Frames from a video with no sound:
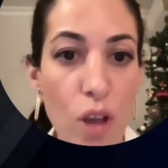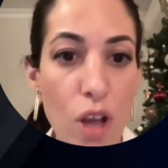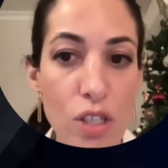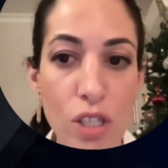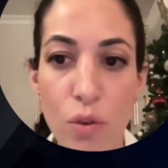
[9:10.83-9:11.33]

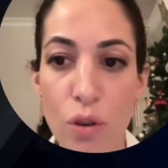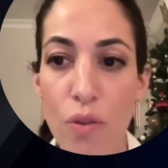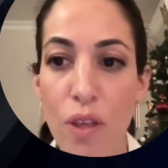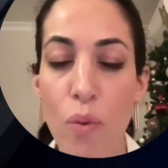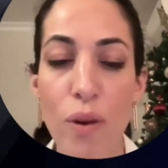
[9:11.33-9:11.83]
We also
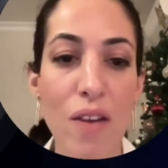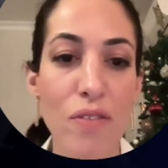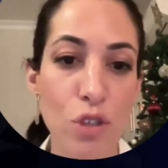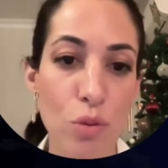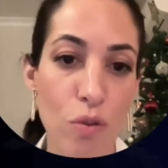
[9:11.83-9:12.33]
know that we
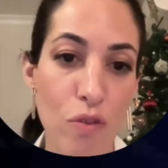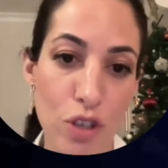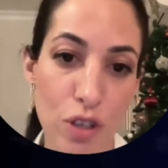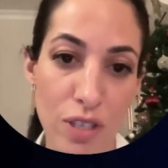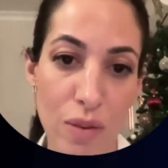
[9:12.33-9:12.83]
have the
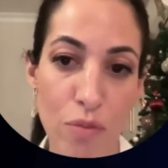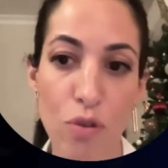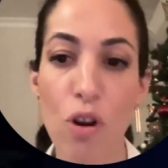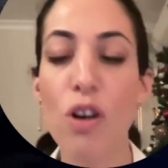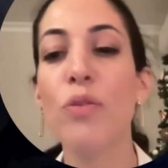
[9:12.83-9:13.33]
superficial
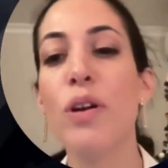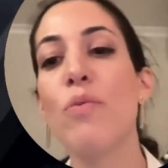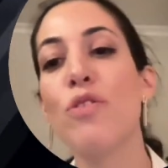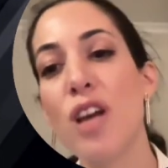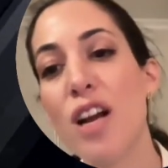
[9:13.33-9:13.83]
temporal
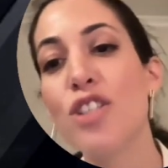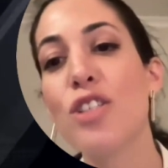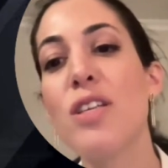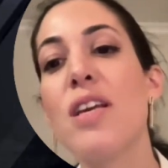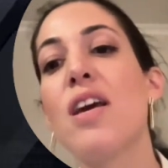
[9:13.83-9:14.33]
artery, which
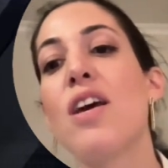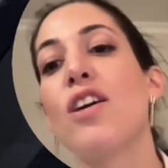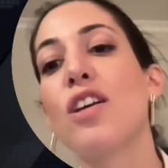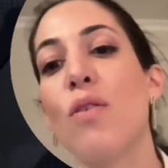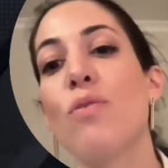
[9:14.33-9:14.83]
actually
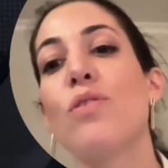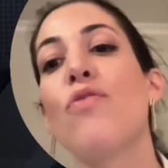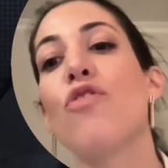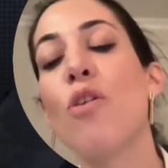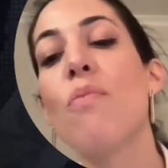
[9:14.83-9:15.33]

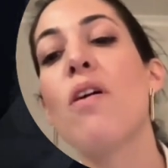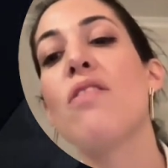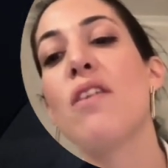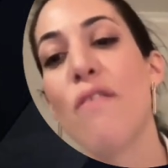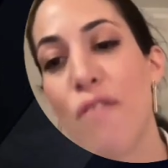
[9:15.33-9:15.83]
goes
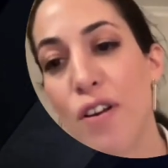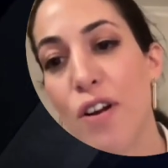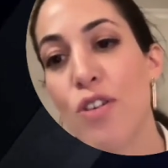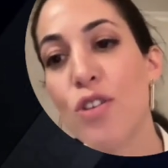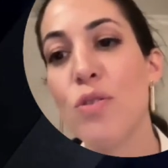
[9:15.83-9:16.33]
from the
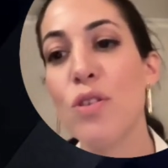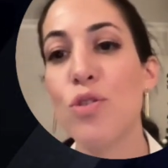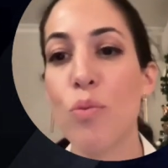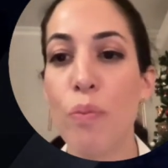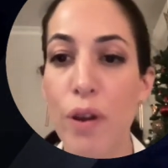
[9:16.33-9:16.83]
inferior to the
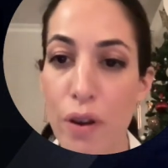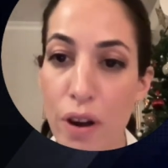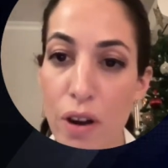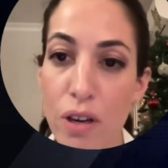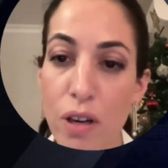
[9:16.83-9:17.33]

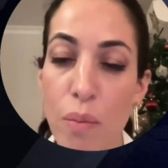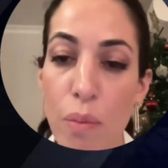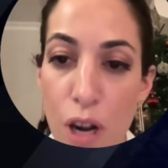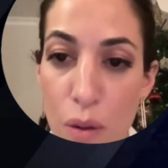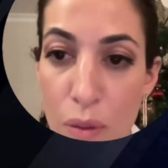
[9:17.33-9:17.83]
superior
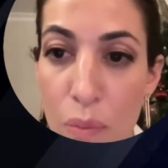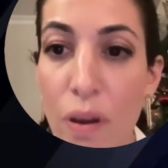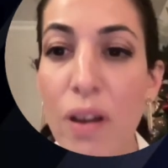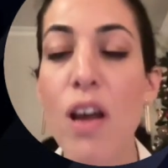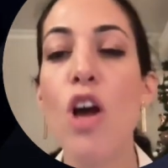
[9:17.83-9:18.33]

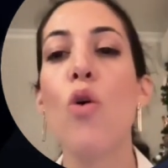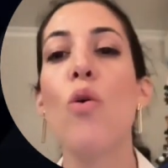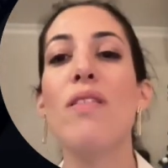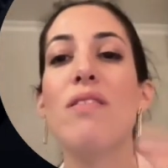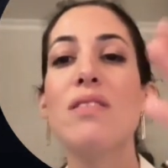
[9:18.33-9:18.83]
compartment. But
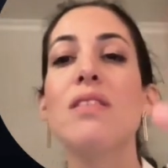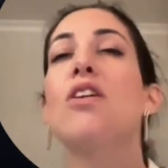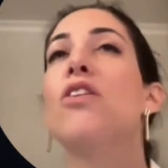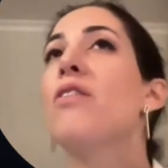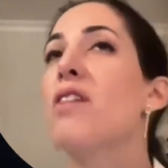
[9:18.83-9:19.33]
this is
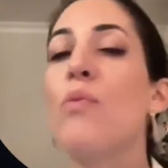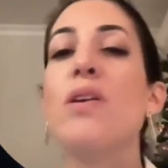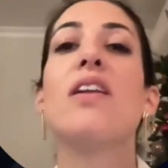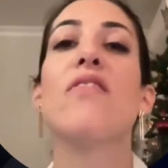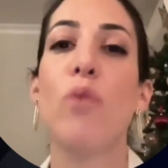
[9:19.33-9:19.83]
an artery that
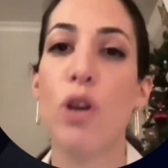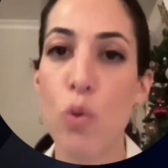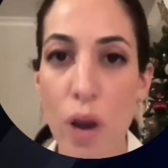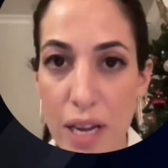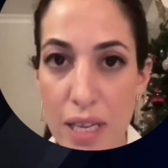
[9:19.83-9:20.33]
we can
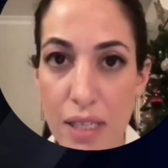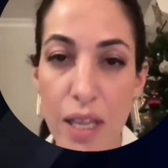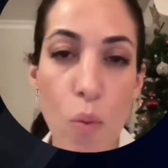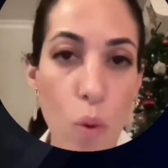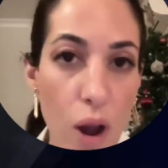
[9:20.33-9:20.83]
avoid quite
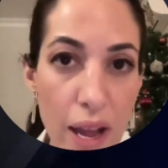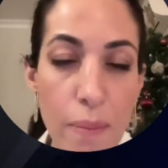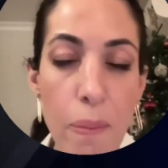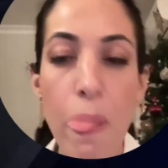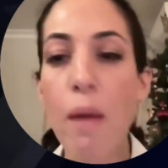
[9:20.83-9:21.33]
easily.
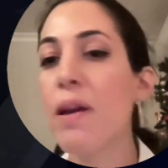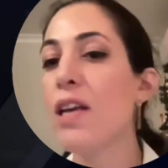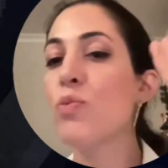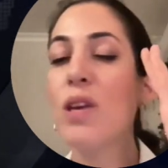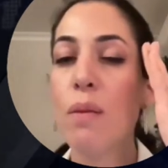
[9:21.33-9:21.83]
Why?
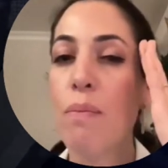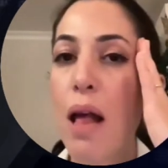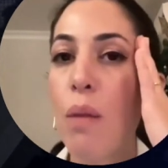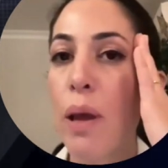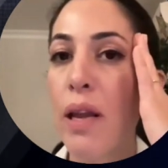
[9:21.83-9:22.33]
Because we can
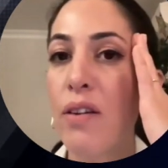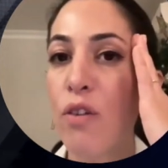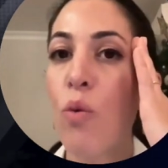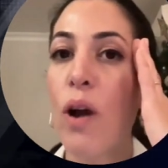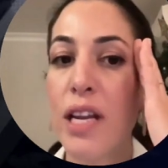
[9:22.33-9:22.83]
palpate
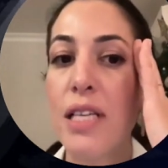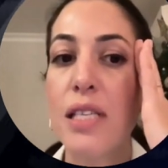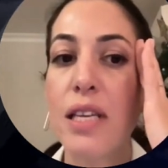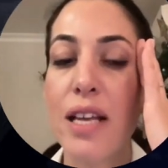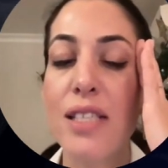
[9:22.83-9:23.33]
it quite
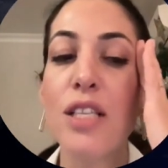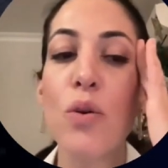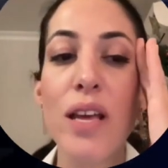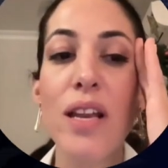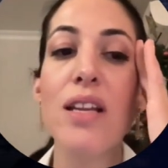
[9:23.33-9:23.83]
easily. It's
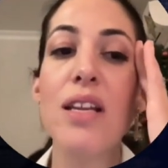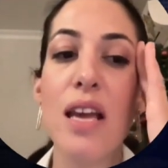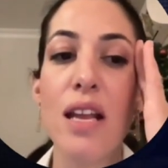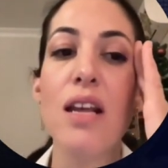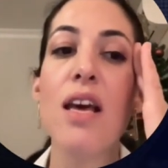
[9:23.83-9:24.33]
located
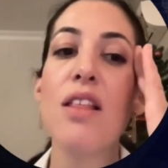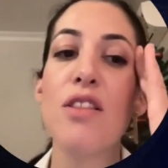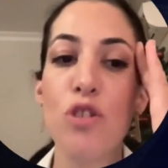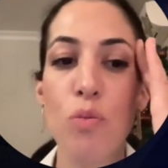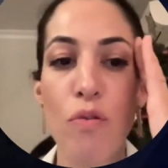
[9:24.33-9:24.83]
in
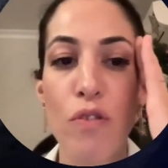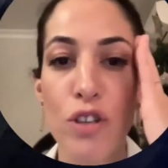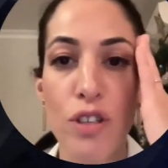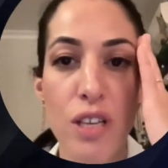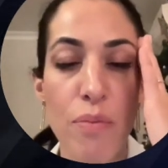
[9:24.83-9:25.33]
the
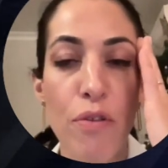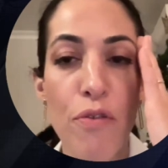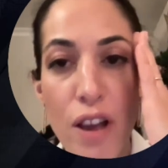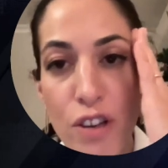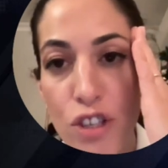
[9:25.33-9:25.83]
superficial temporal
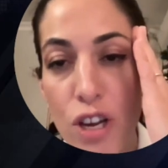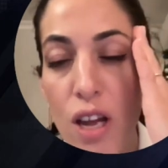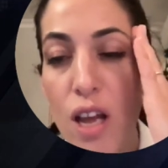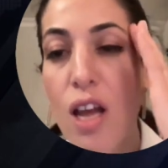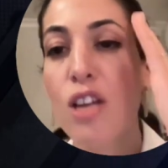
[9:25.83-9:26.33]

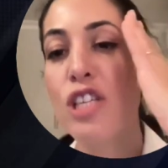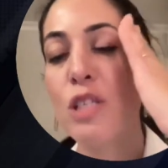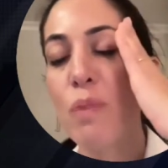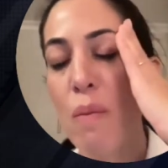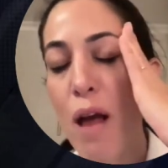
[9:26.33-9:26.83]
fascia.
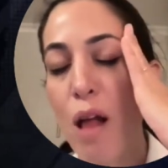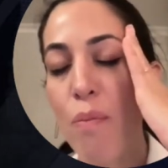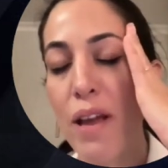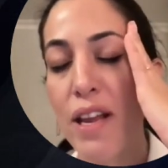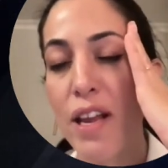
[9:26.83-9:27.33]
Just by
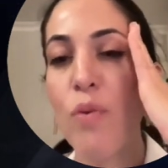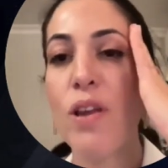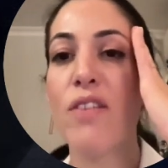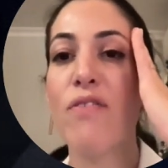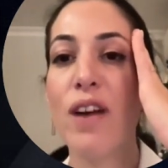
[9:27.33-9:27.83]
palpating it,
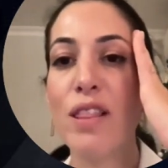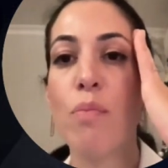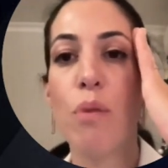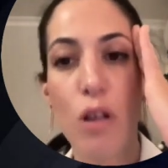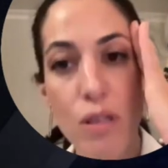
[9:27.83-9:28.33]
we can find
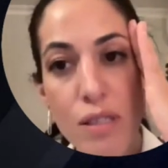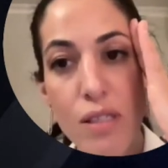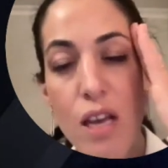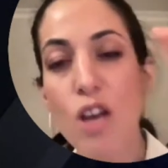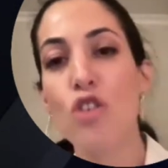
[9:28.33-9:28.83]
the
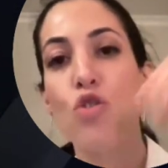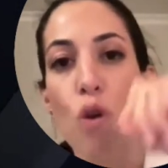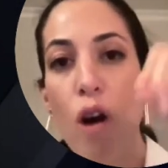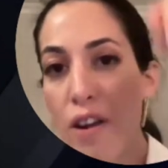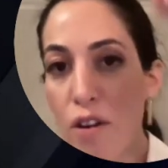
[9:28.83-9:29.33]
pulse,
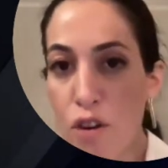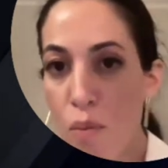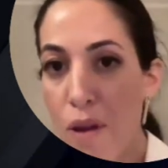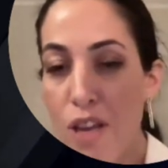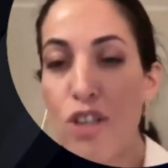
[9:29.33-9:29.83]
draw it on
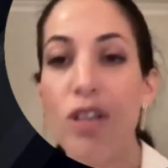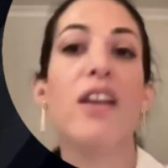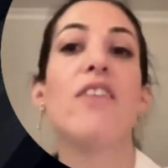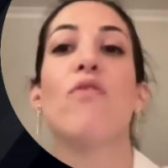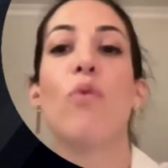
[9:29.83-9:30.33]
our patient,
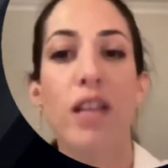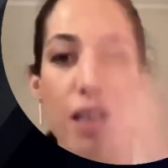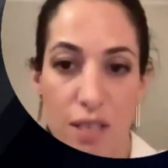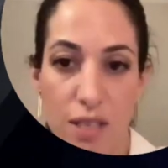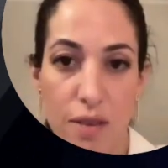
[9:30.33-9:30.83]
and avoid
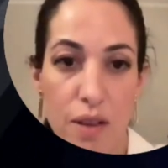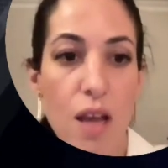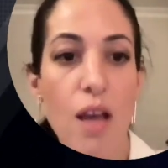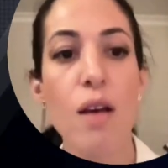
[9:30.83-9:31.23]
it.